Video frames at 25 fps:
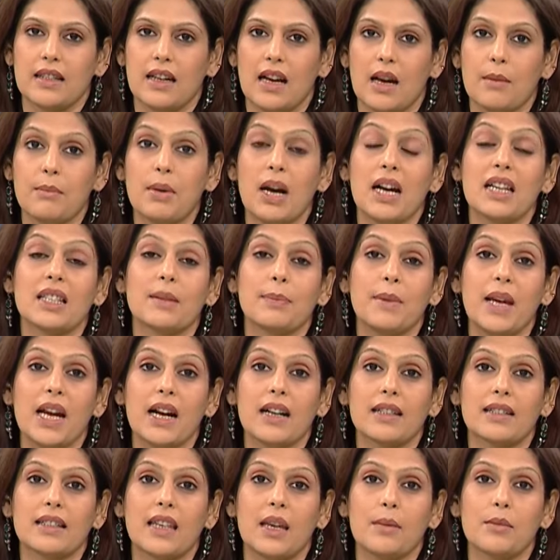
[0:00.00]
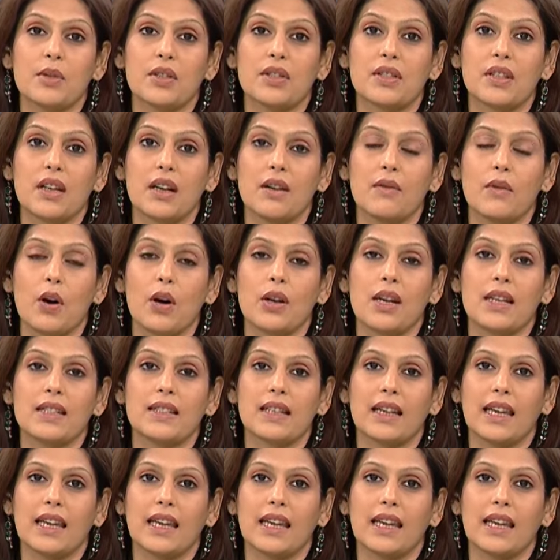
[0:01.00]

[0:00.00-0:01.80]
Abbas may ask him to serve on as a